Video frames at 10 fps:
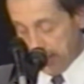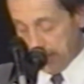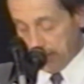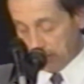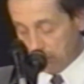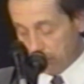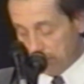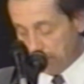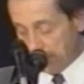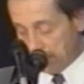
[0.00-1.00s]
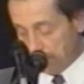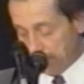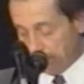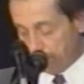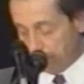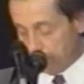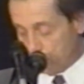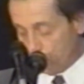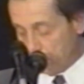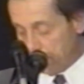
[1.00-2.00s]
including becoming the
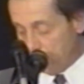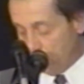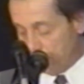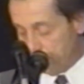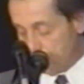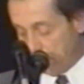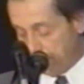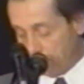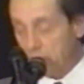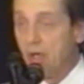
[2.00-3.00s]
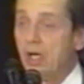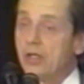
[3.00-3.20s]
first rookie owner driver